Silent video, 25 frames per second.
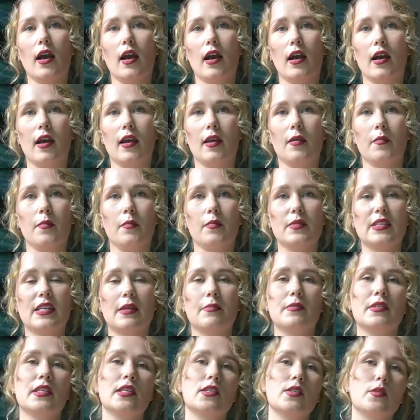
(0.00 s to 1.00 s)
I'm
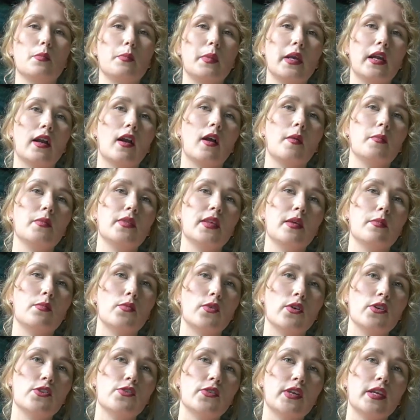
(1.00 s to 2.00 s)
tempted to pick up the
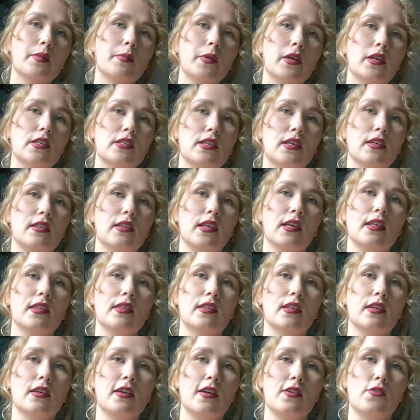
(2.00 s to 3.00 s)
embroidery because I
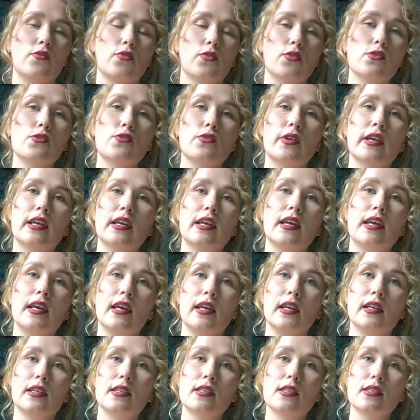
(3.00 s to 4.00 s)
think the drawstring
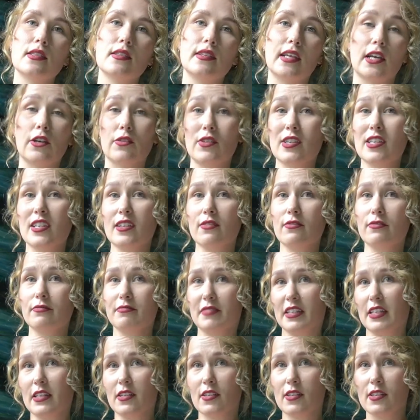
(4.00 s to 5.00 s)
is decorative
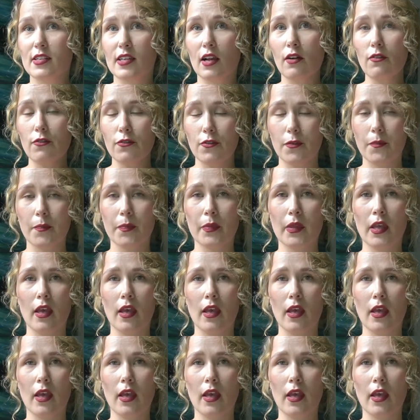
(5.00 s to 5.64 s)
in itself.